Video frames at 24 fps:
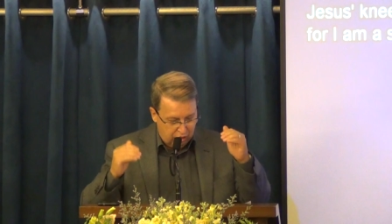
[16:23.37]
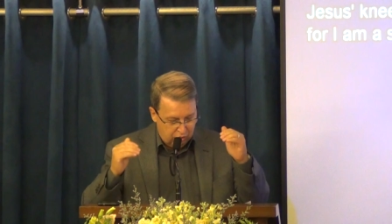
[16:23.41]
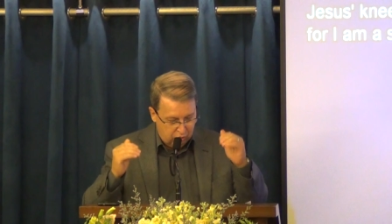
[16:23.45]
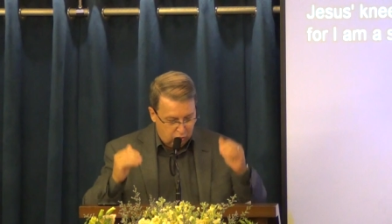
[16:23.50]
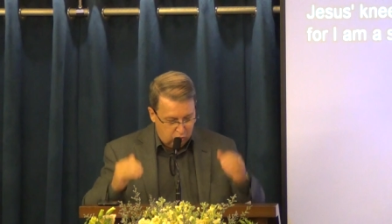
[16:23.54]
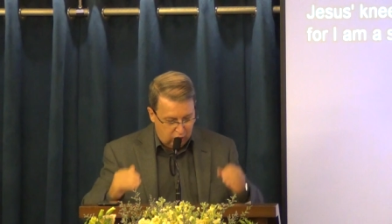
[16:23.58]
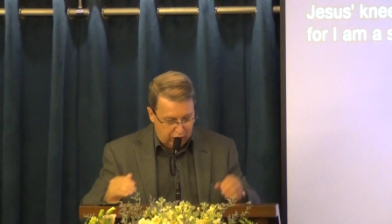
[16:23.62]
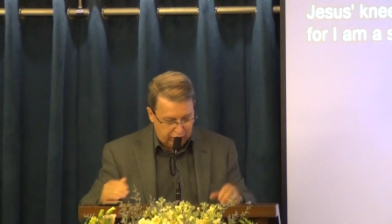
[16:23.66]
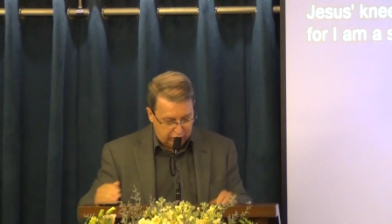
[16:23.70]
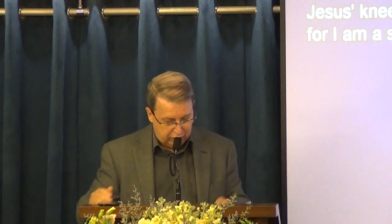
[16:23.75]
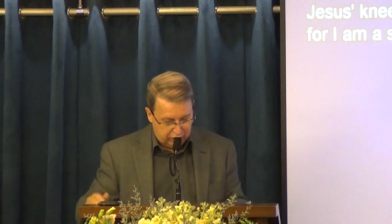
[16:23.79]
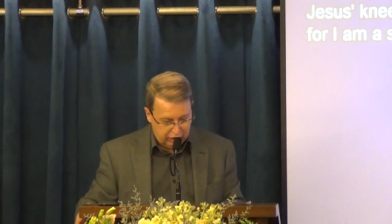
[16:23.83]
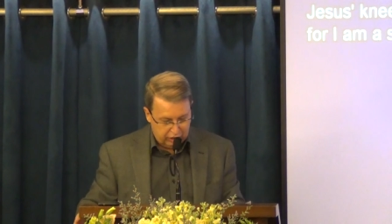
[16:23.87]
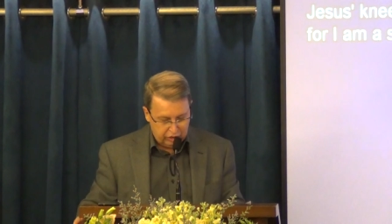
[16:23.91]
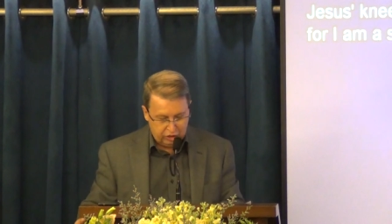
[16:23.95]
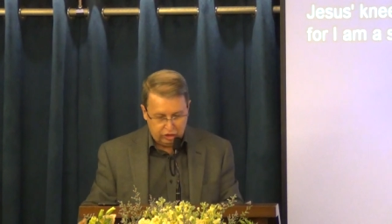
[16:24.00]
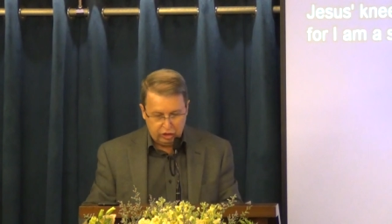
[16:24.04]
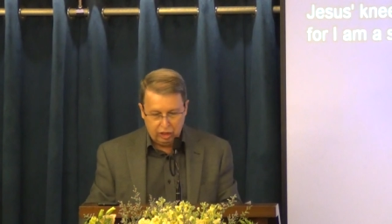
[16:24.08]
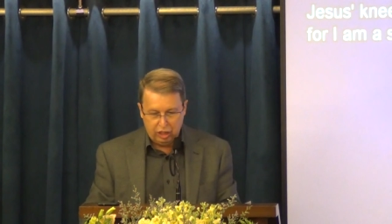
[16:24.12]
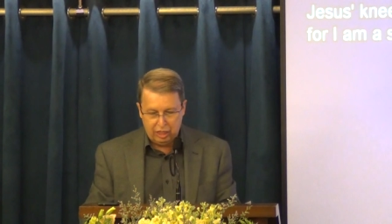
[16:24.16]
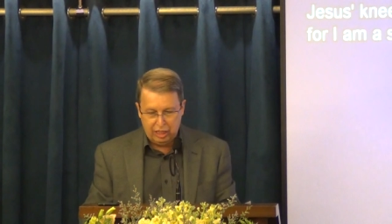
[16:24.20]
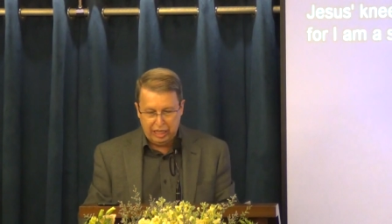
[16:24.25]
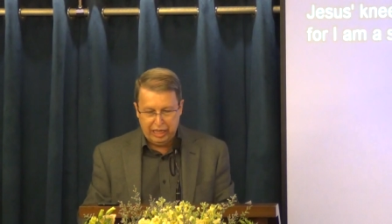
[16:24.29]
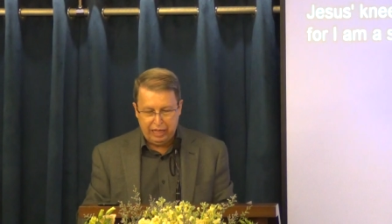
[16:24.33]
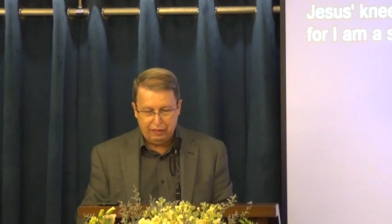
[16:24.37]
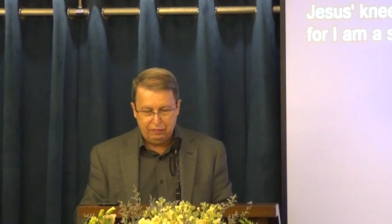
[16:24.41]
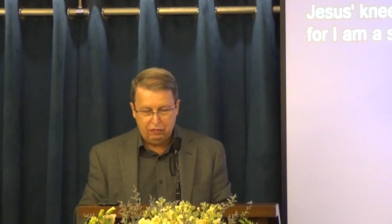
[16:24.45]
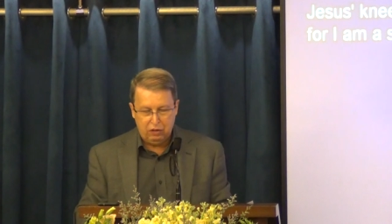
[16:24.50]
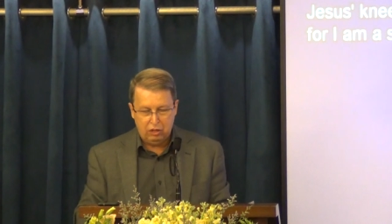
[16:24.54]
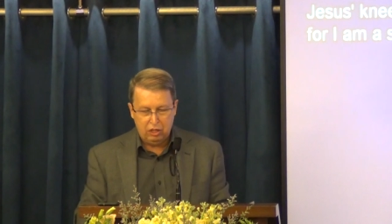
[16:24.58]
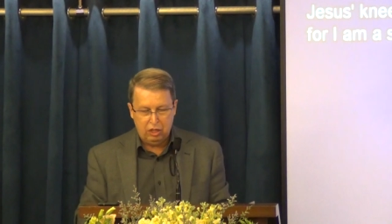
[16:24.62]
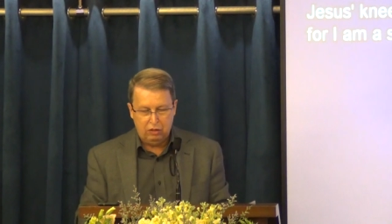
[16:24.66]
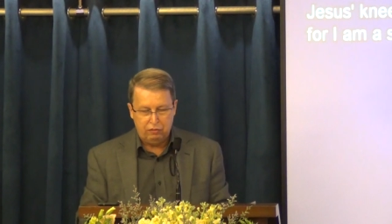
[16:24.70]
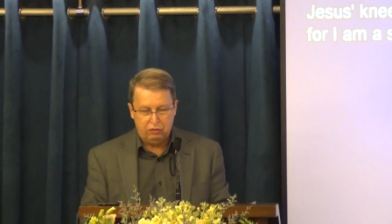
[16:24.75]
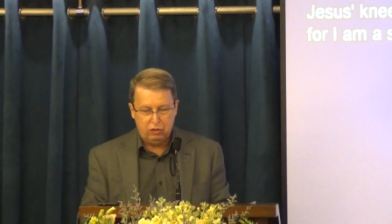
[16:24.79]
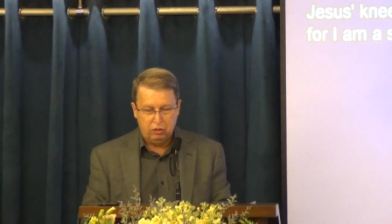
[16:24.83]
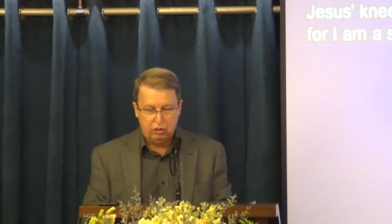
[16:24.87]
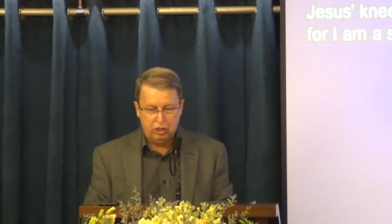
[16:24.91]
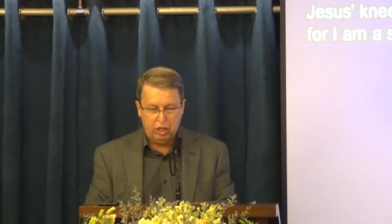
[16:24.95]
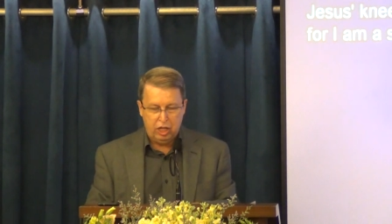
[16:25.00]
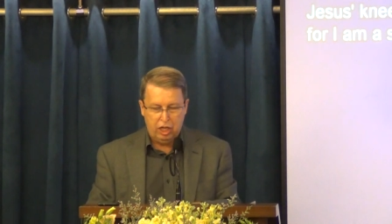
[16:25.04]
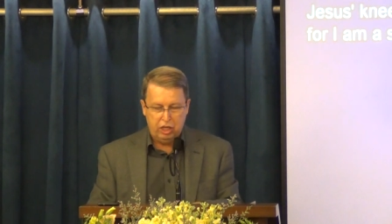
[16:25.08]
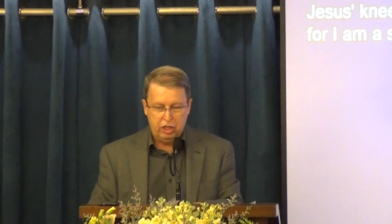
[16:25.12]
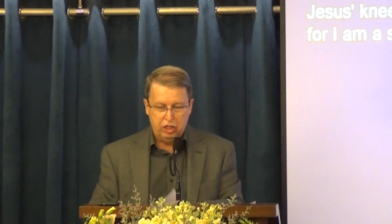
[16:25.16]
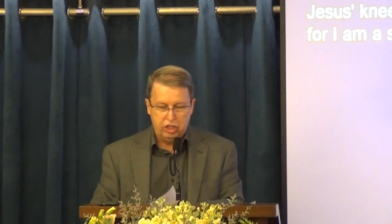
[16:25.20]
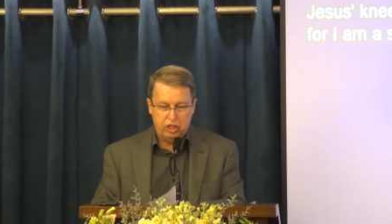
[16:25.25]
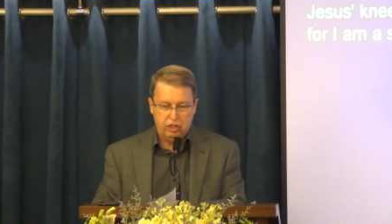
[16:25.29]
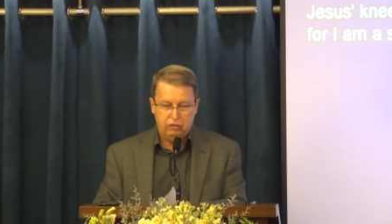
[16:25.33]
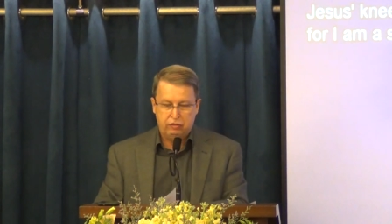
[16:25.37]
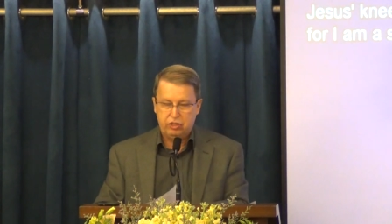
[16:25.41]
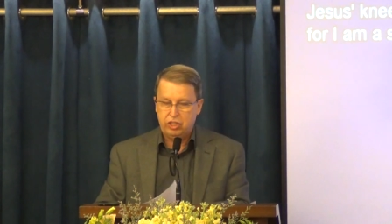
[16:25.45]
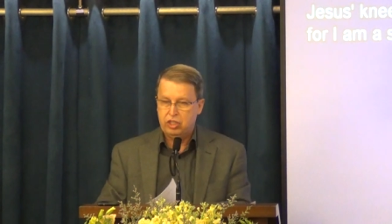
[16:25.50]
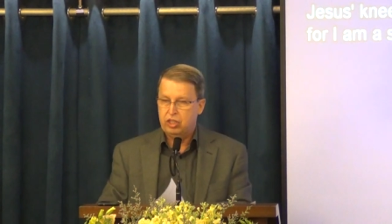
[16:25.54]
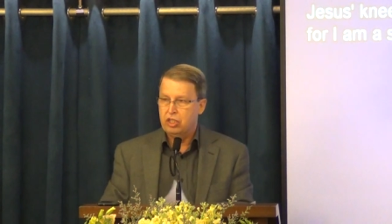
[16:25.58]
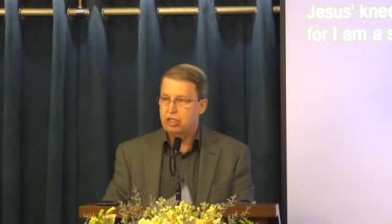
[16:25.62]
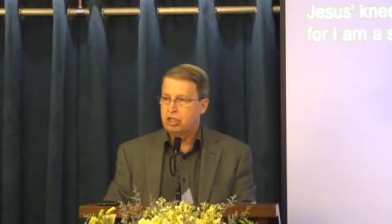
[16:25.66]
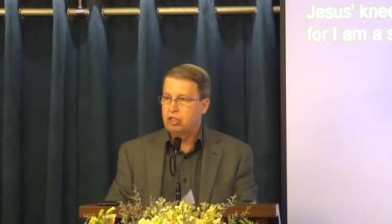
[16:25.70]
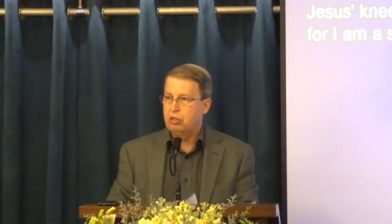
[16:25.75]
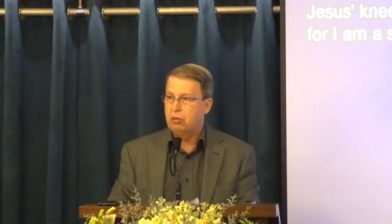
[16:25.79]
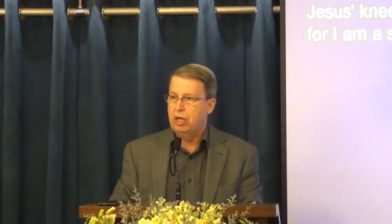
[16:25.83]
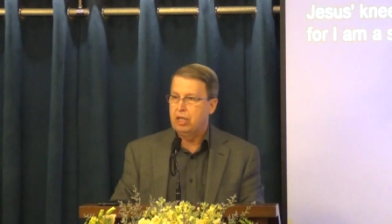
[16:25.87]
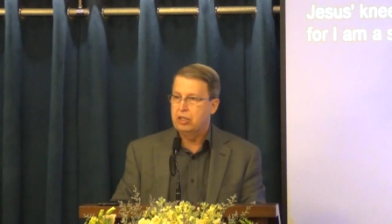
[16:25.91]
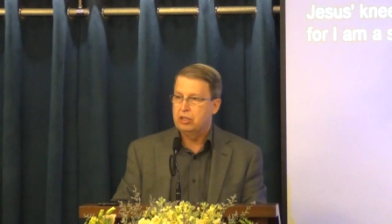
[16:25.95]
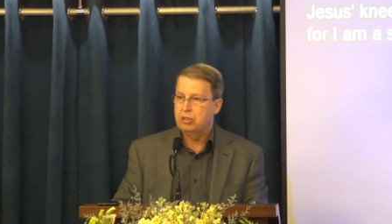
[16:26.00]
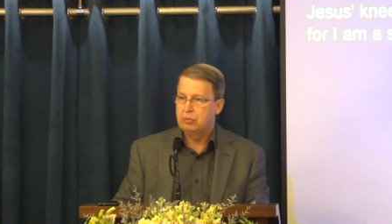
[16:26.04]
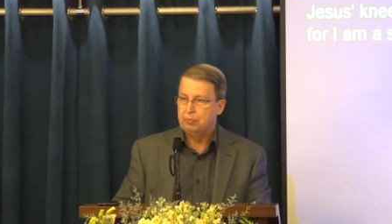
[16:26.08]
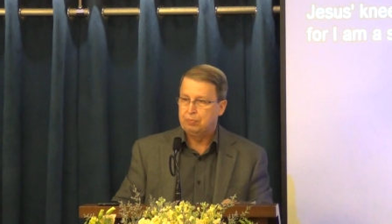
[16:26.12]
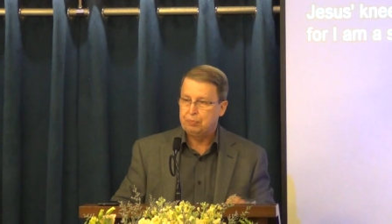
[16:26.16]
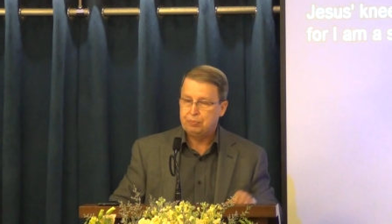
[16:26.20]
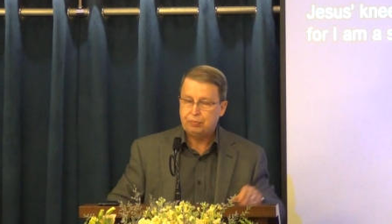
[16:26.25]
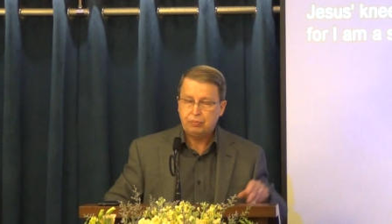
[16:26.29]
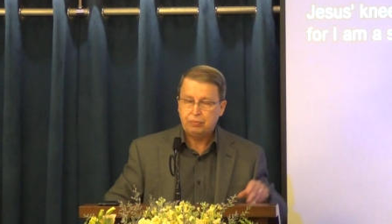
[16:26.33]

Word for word: What is the level of your knowledge of Jesus Christ?